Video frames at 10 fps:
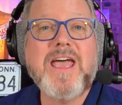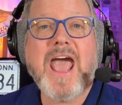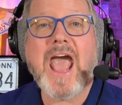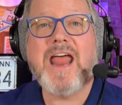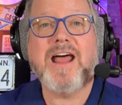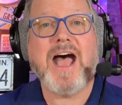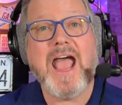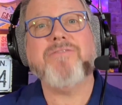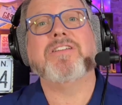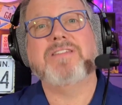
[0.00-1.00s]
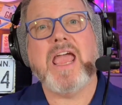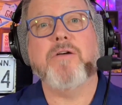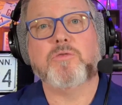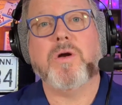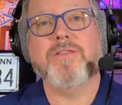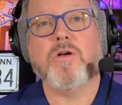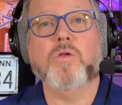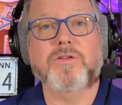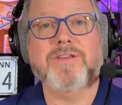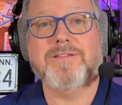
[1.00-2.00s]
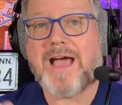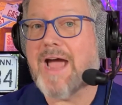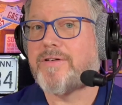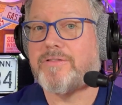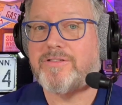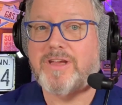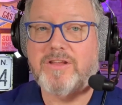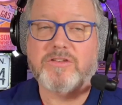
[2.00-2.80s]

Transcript: and I have to say it was one of the coolest things I've ever seen.